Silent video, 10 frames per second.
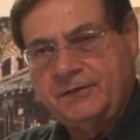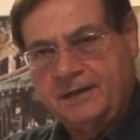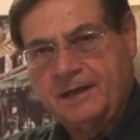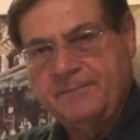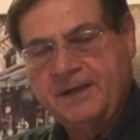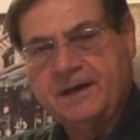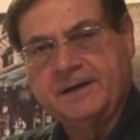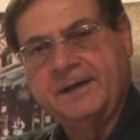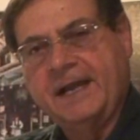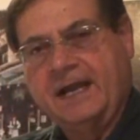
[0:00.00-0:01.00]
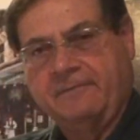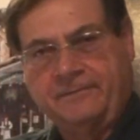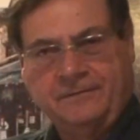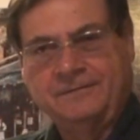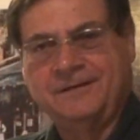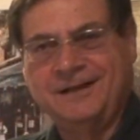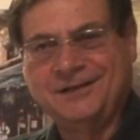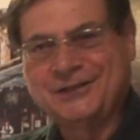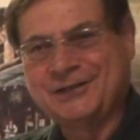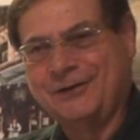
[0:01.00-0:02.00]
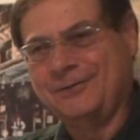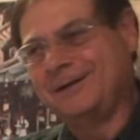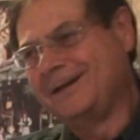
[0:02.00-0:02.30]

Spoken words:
to be cut in half. So